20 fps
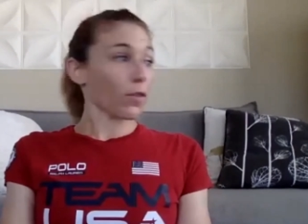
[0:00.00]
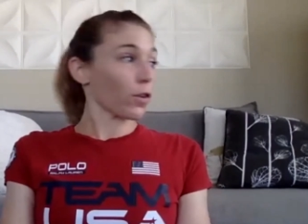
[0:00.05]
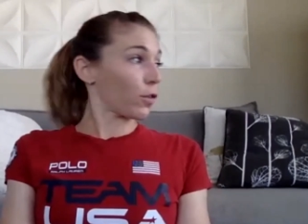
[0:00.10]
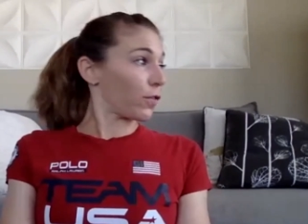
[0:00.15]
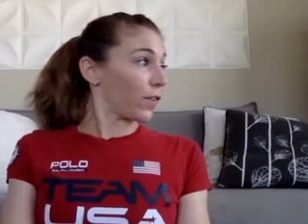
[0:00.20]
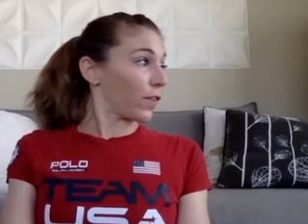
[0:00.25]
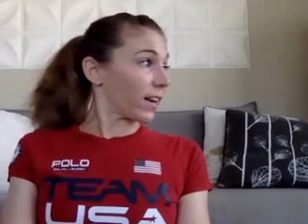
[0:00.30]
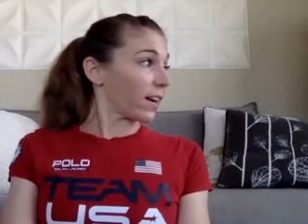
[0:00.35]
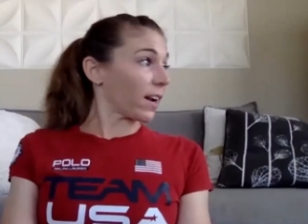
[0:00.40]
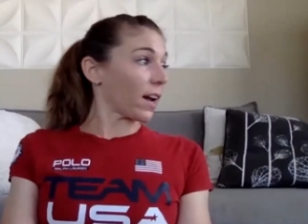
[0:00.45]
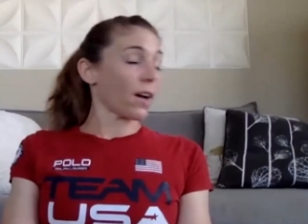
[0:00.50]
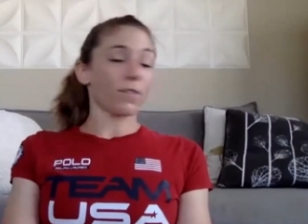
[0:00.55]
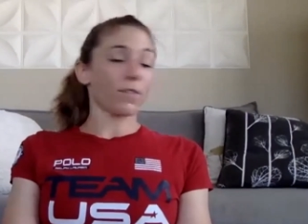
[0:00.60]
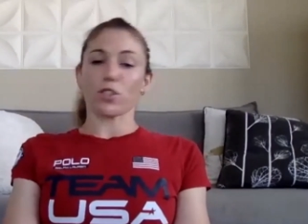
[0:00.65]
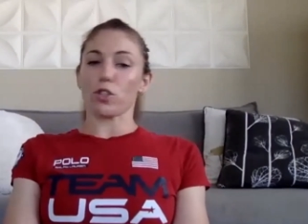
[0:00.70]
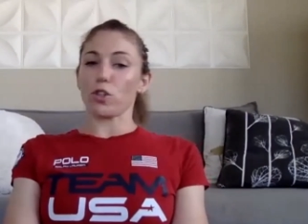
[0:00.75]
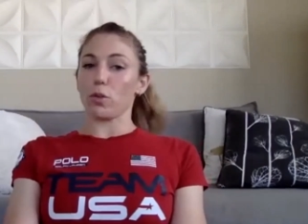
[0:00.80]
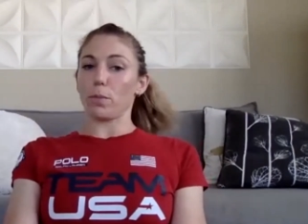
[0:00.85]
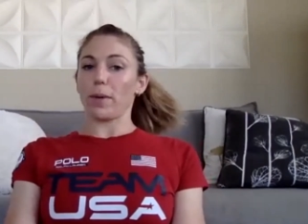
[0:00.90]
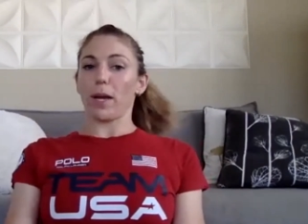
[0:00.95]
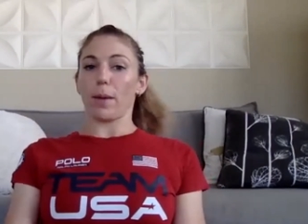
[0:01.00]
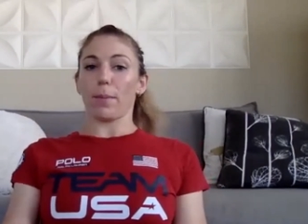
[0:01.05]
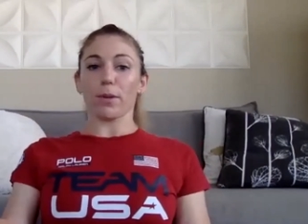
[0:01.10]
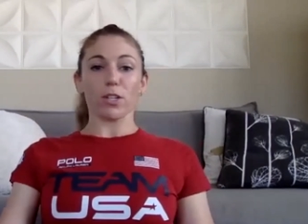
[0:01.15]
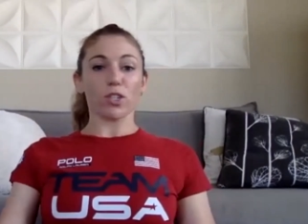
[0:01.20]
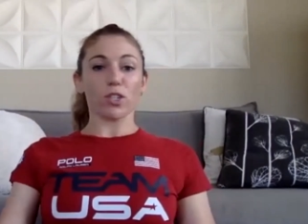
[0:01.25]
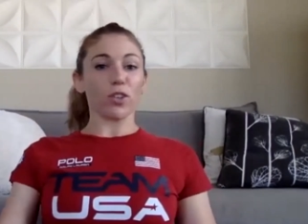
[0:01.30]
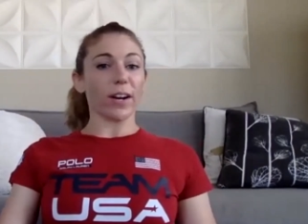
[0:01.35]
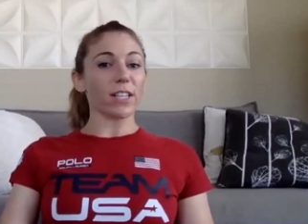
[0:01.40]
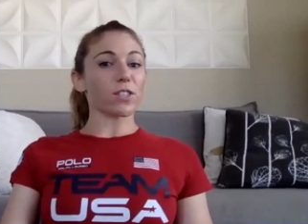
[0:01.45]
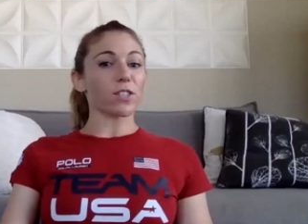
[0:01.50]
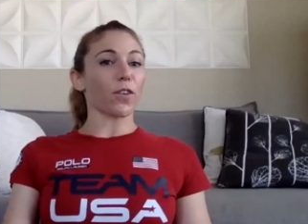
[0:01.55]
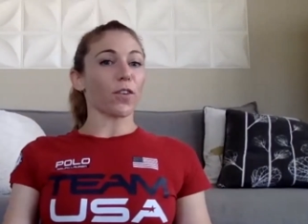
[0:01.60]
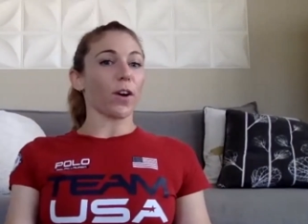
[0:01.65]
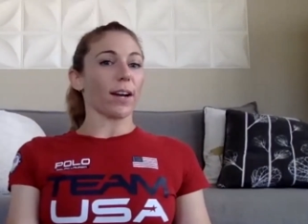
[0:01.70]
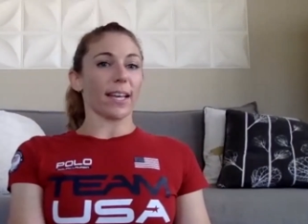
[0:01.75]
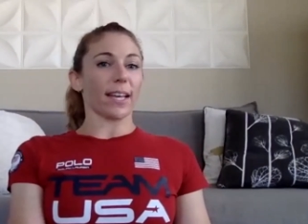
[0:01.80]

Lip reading: or fit enough to be able to transfer and